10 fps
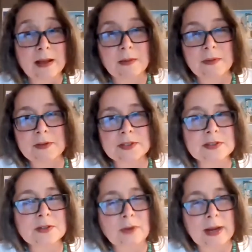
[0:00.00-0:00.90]
And it was
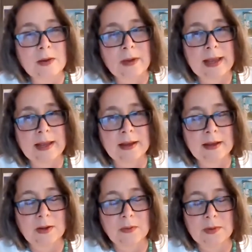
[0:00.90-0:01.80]
just a great way,
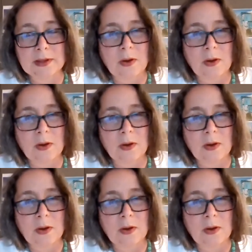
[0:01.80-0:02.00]
with